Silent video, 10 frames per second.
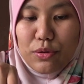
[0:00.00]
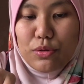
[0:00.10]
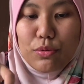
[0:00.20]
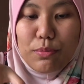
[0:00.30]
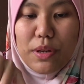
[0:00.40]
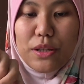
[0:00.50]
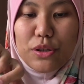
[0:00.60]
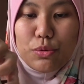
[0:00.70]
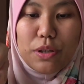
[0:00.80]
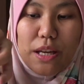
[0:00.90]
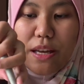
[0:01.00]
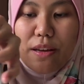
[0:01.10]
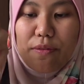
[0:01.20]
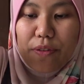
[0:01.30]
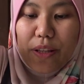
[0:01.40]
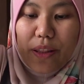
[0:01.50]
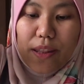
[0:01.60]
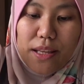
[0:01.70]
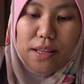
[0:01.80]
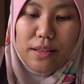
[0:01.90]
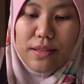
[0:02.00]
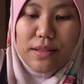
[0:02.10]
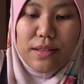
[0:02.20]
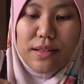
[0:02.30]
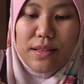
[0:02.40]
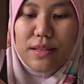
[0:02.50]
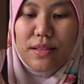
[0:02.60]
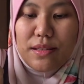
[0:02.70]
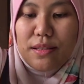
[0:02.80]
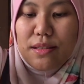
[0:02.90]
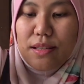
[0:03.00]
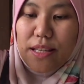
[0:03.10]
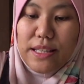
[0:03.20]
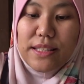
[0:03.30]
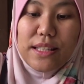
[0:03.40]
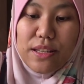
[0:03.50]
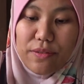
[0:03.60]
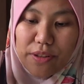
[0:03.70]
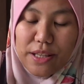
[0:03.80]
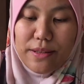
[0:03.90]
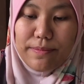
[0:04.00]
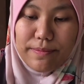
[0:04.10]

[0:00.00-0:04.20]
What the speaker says: to make sure everything is even.